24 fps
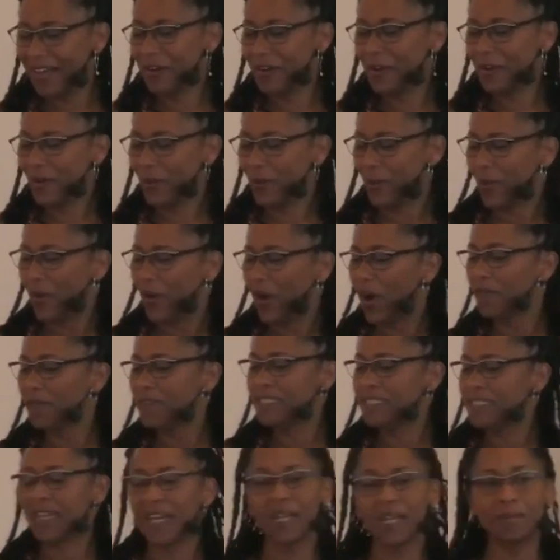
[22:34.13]

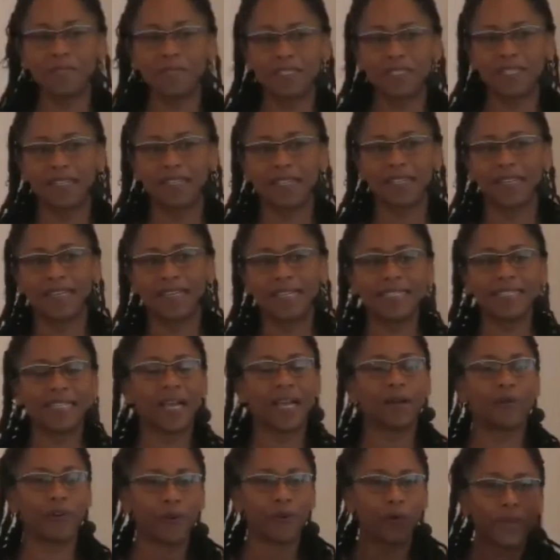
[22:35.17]
Oftentimes, it's
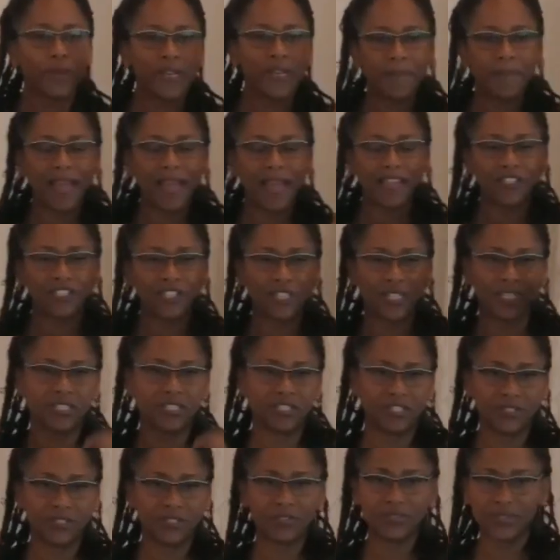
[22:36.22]
our own
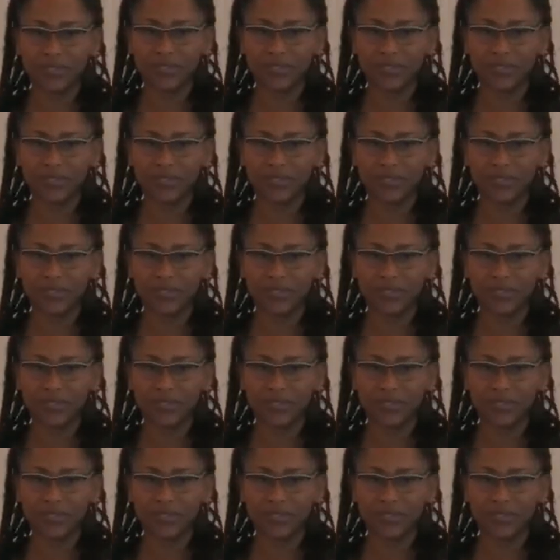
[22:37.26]
imaginations, though,